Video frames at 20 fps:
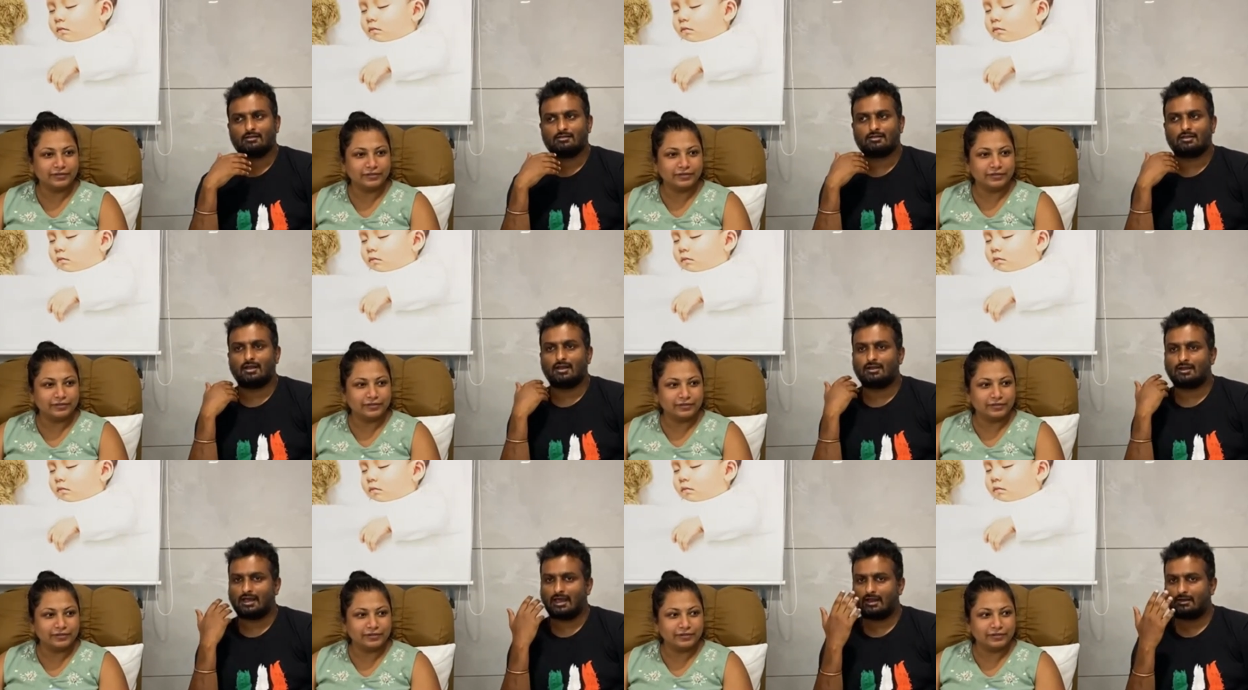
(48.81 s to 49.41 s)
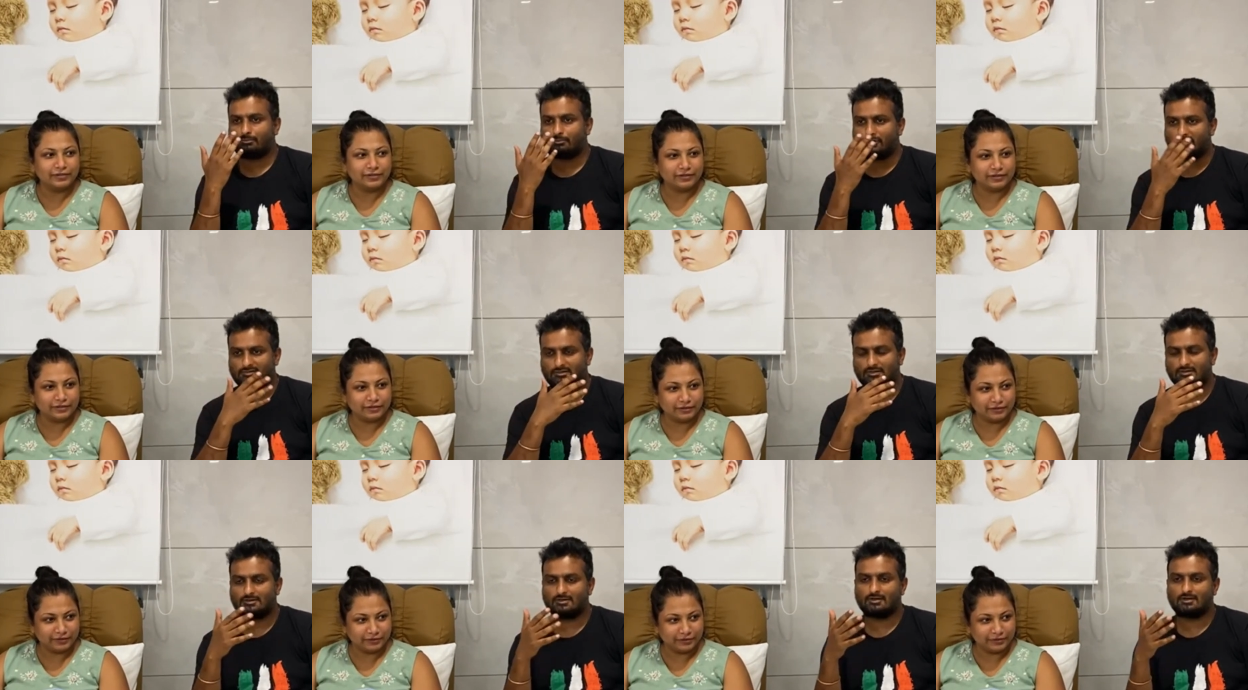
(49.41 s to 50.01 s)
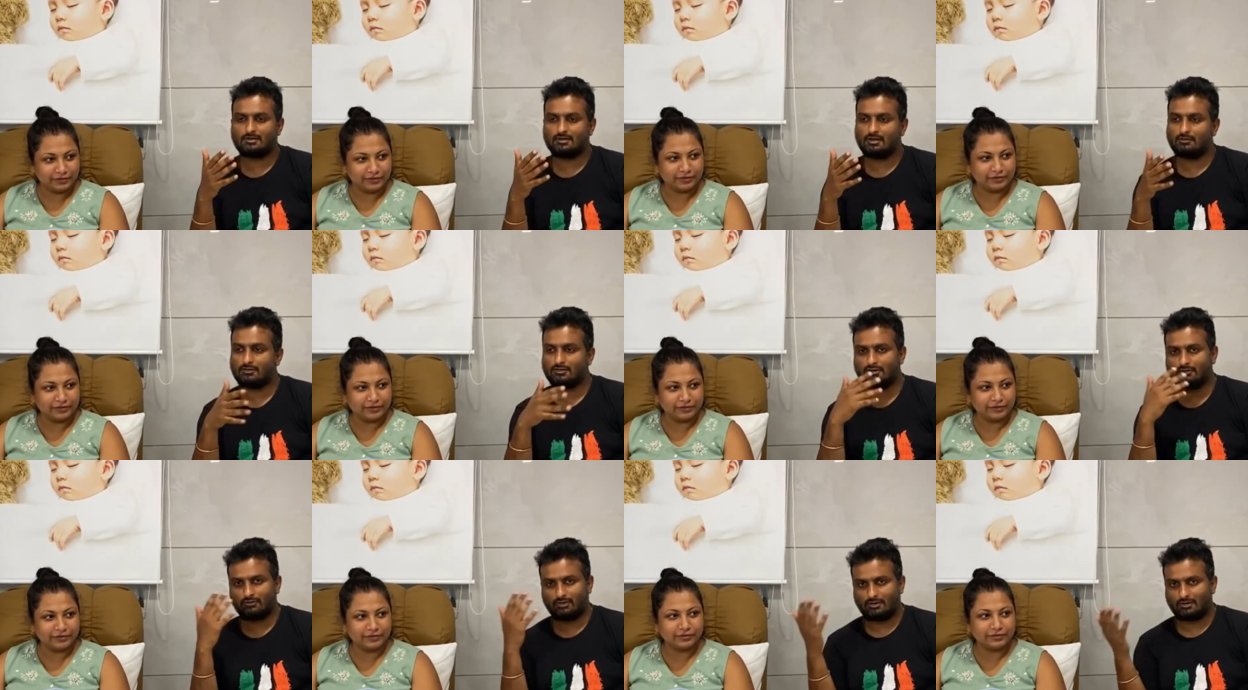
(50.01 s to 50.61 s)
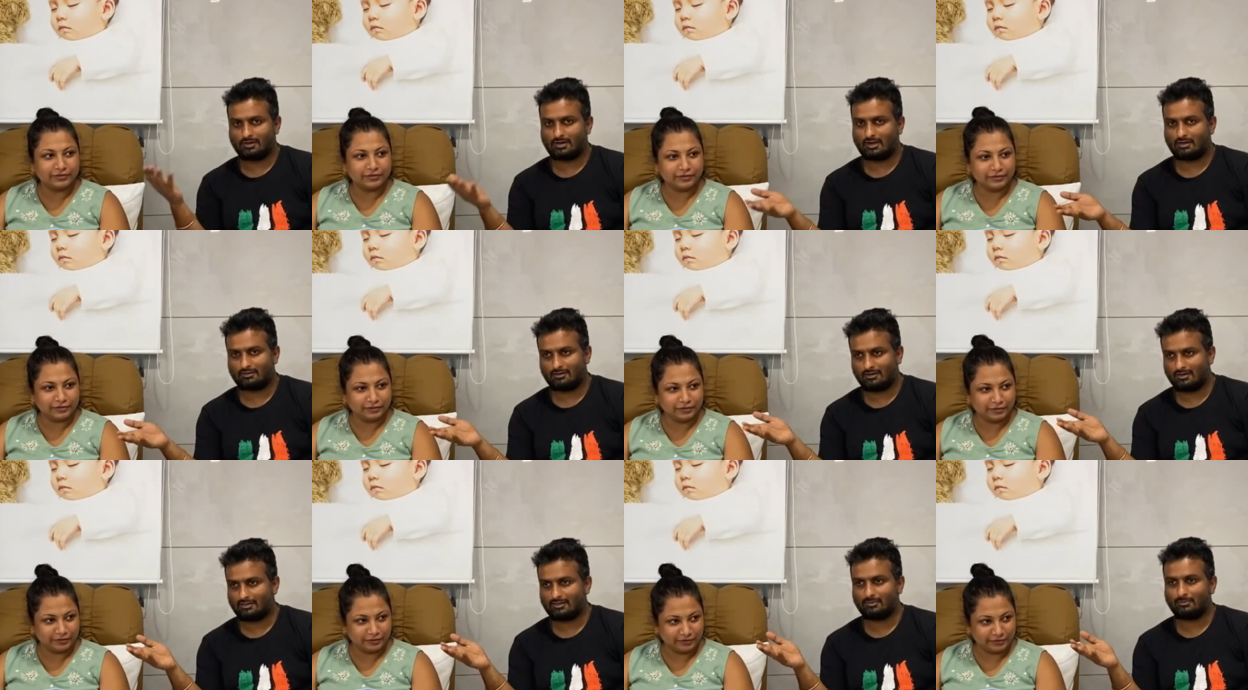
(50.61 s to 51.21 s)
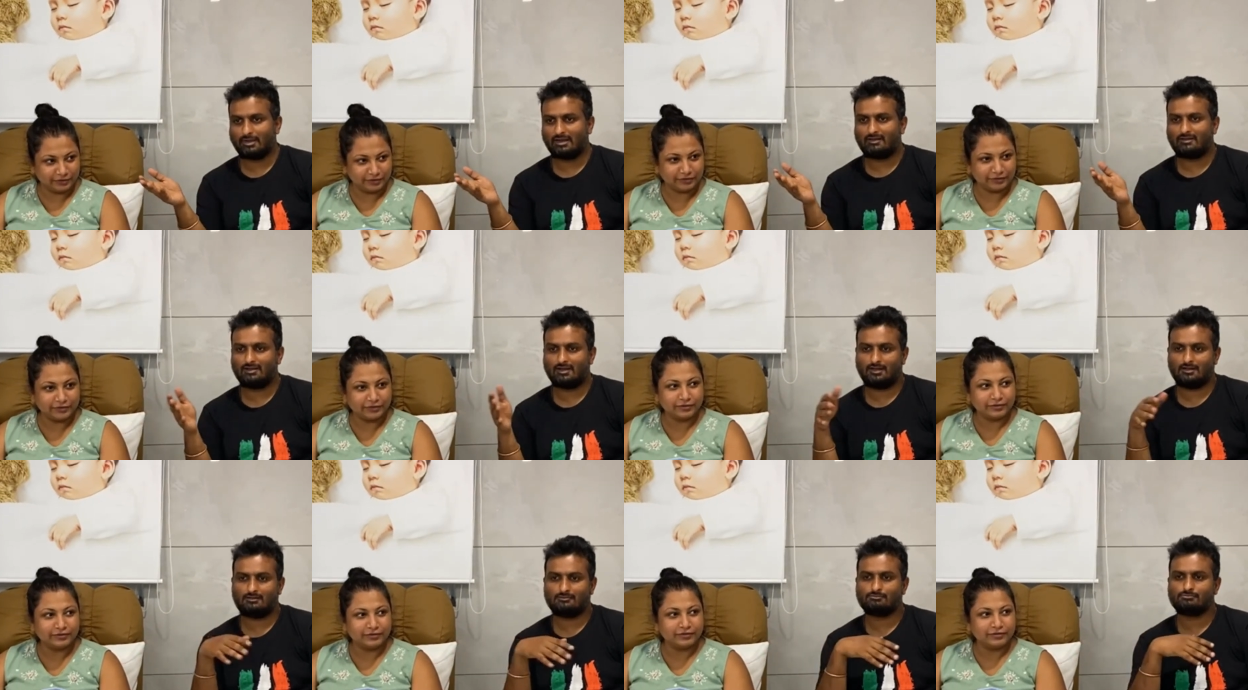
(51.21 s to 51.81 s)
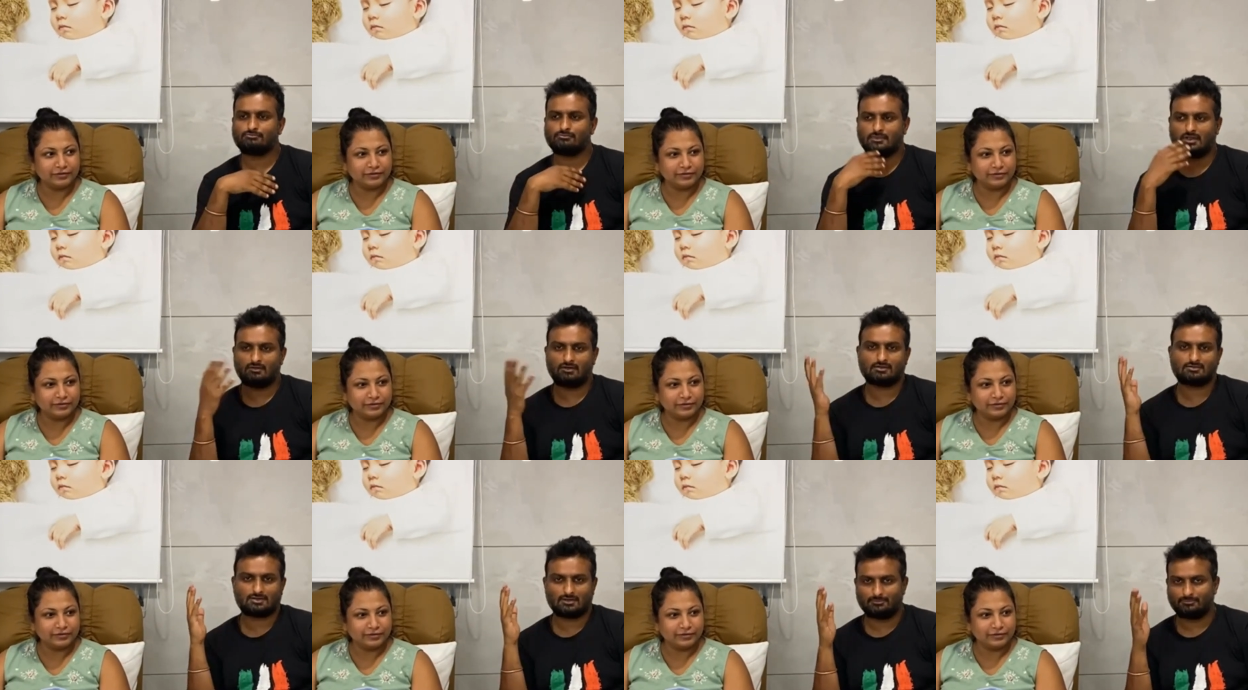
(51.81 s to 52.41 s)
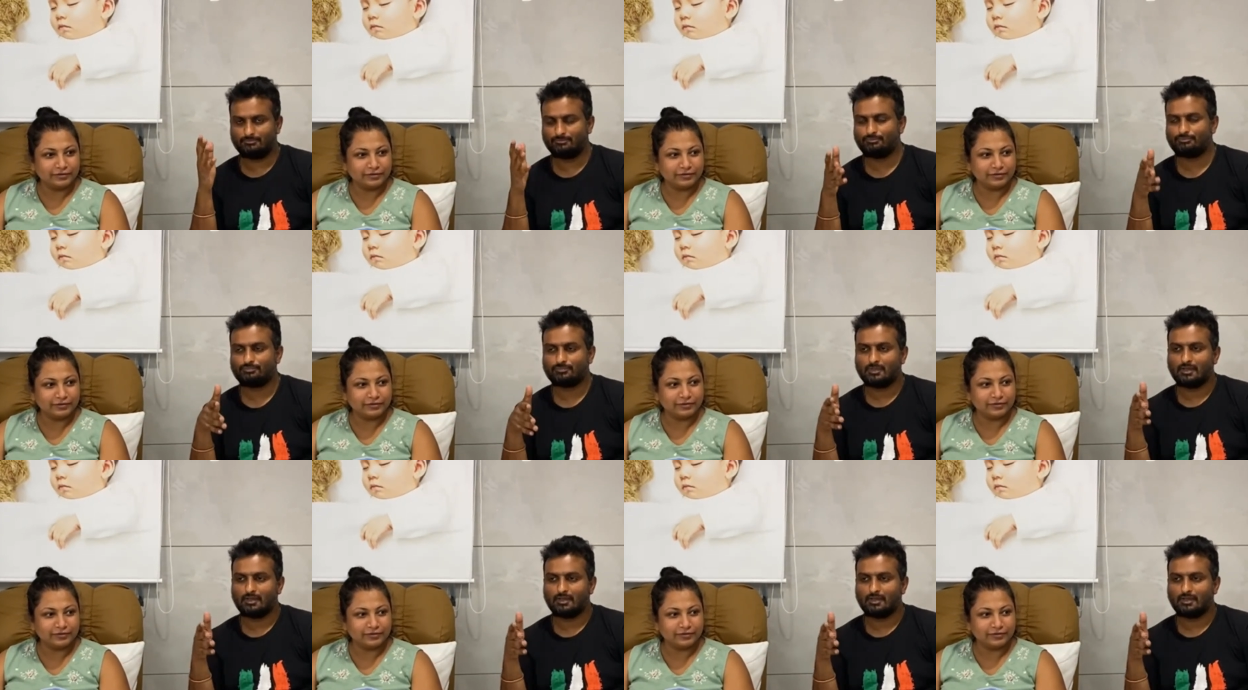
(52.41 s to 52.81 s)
Speaker 1: the entire procedure. Even though we got enrolled in the midnight, there were some